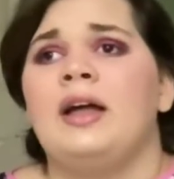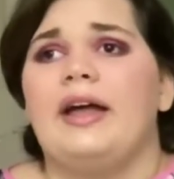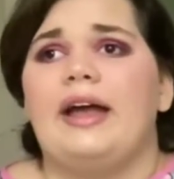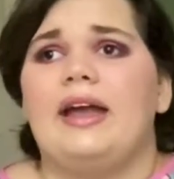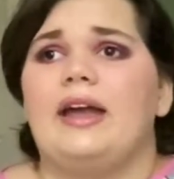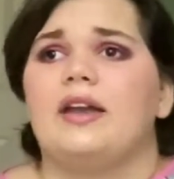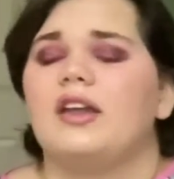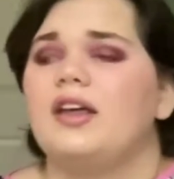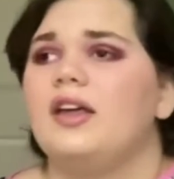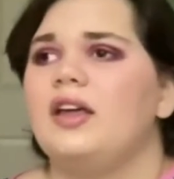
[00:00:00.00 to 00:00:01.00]
And
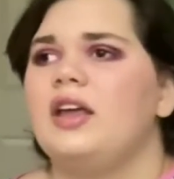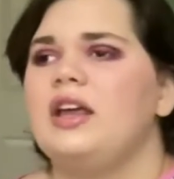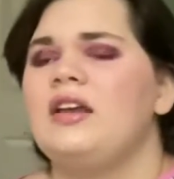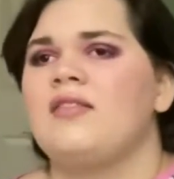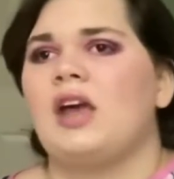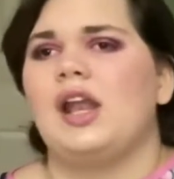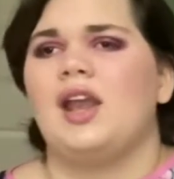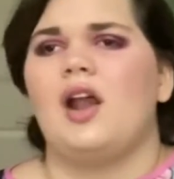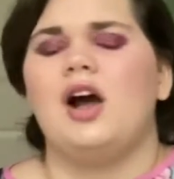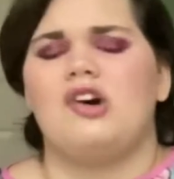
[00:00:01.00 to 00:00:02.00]
he decided,
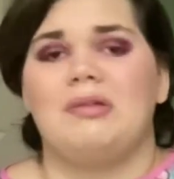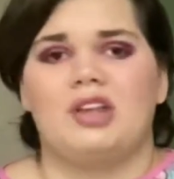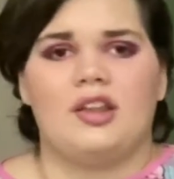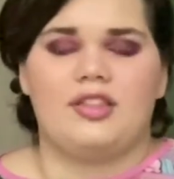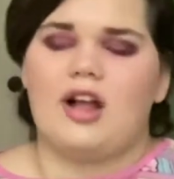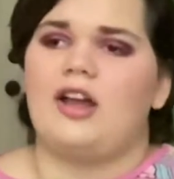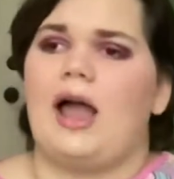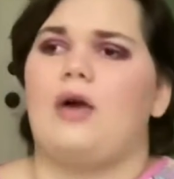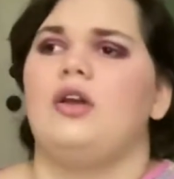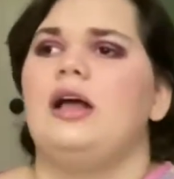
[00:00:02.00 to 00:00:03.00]
oh, I'm gonna thaw it
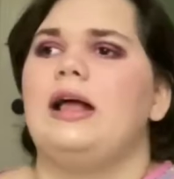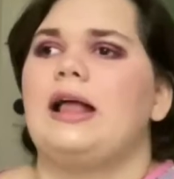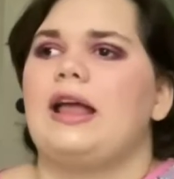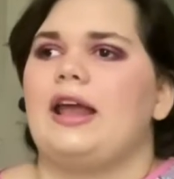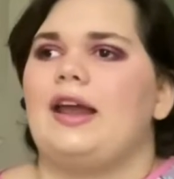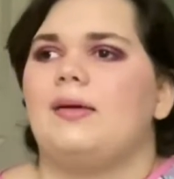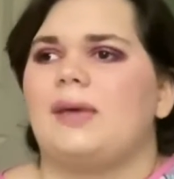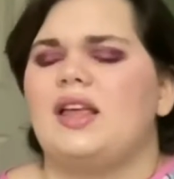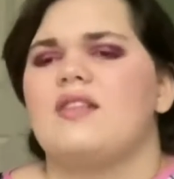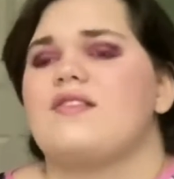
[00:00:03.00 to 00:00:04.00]
out in my
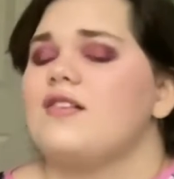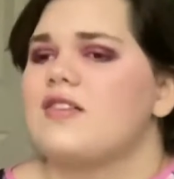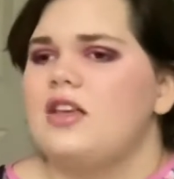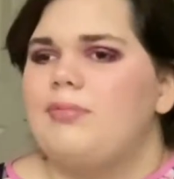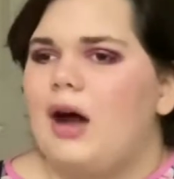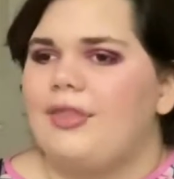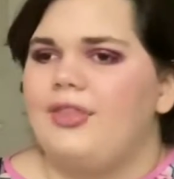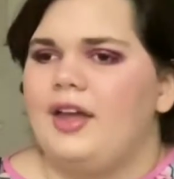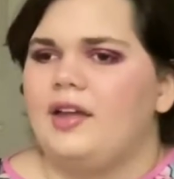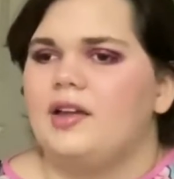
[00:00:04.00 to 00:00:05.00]
instant teapot
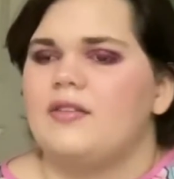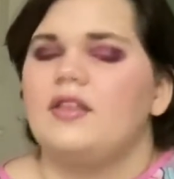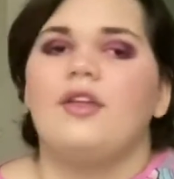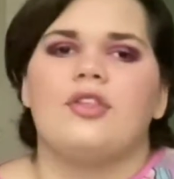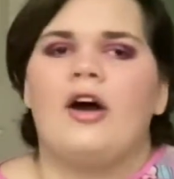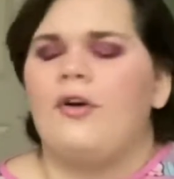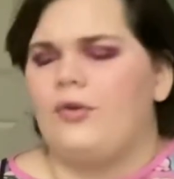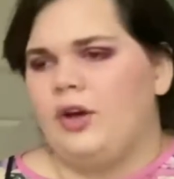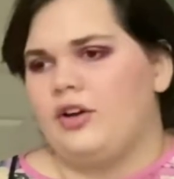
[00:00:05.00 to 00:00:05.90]
thing, because it'll thaw out quicker.